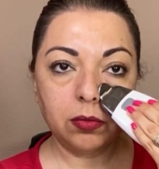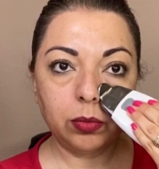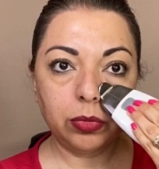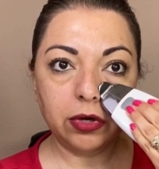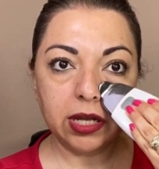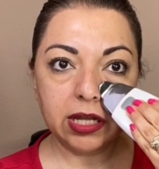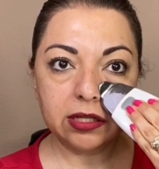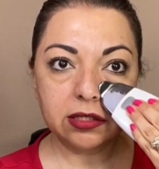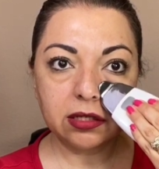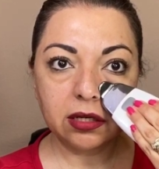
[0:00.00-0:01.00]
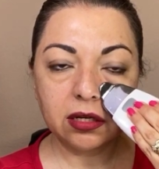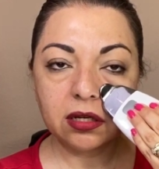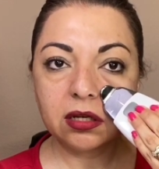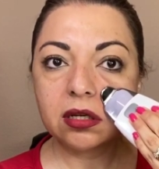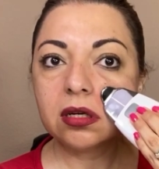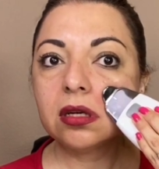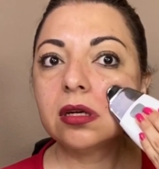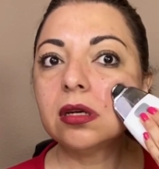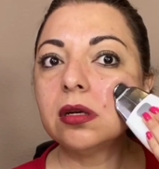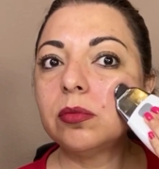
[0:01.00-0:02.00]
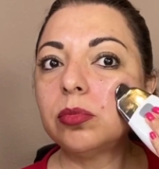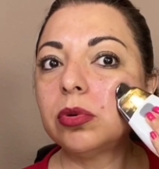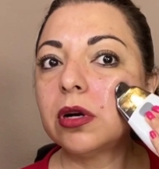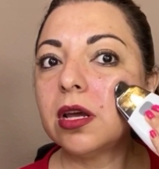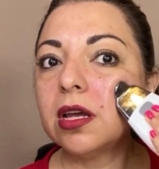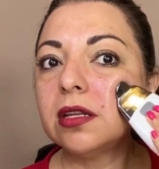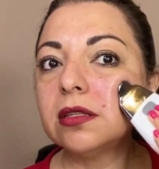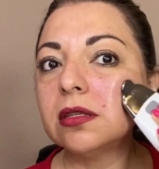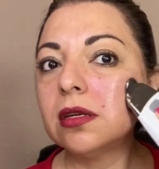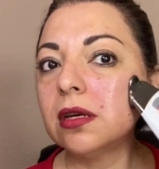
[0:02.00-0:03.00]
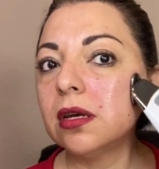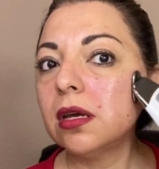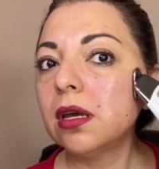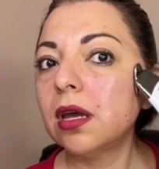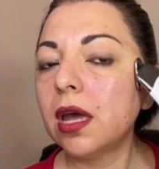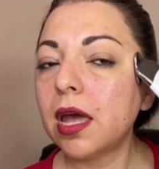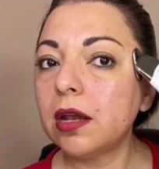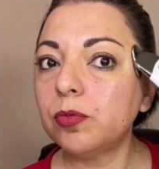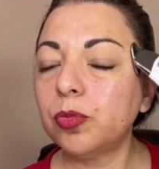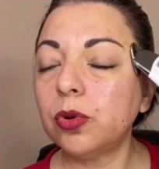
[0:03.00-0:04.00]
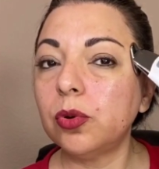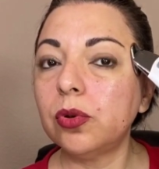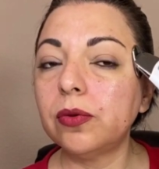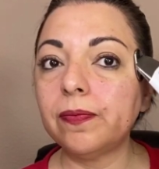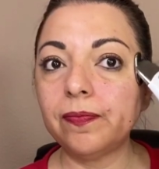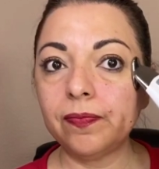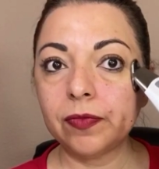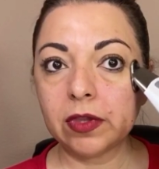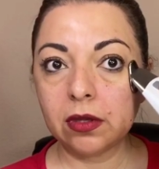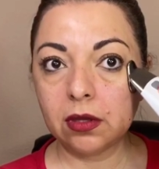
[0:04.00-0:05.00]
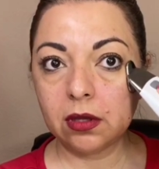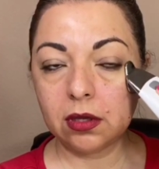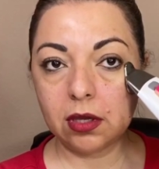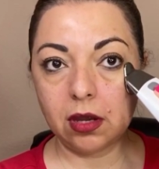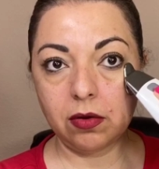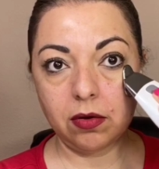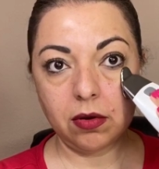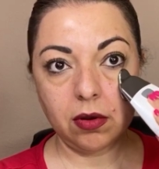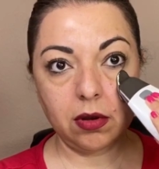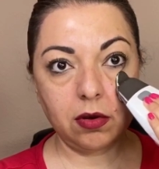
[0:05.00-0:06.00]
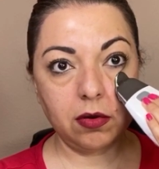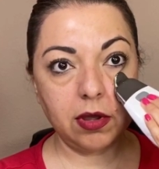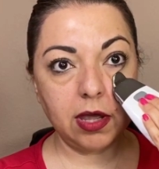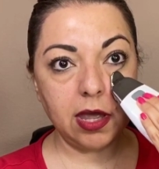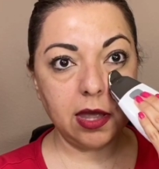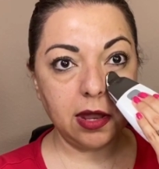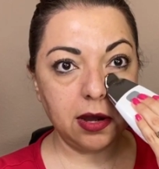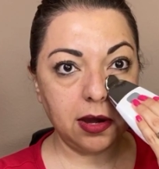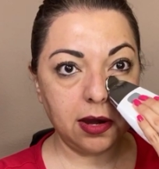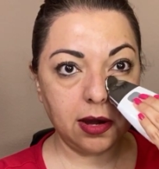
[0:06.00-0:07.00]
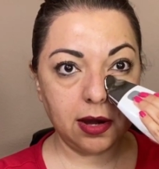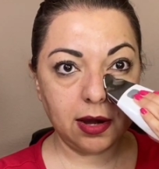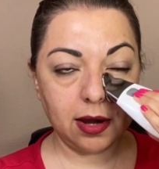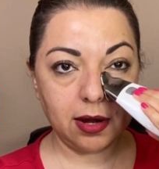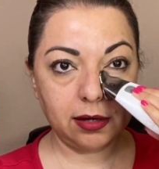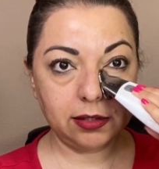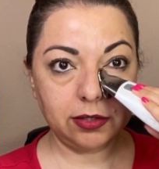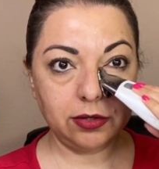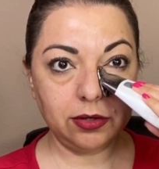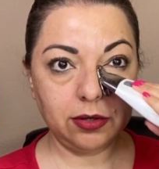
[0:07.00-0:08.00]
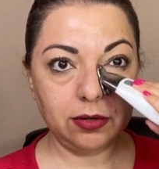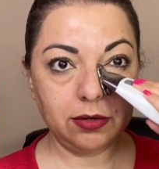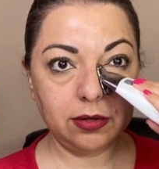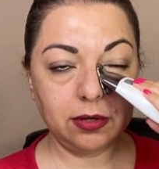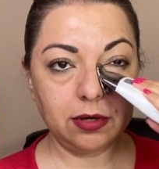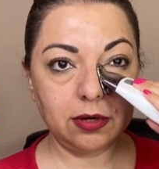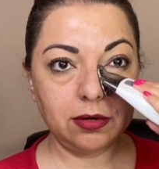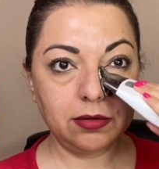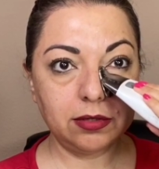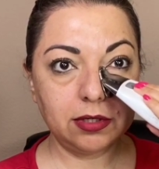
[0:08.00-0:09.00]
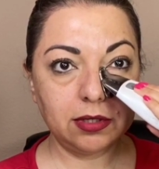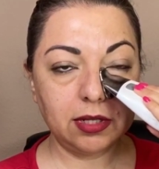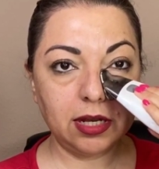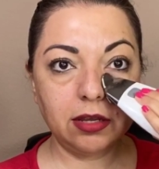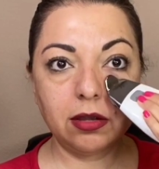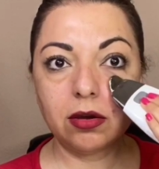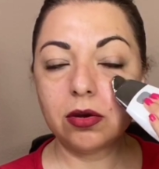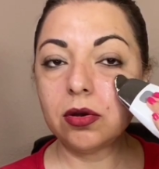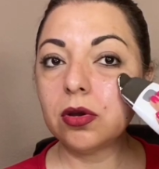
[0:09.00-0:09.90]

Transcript: Press, press and pull. Now go in to your nose. There you go.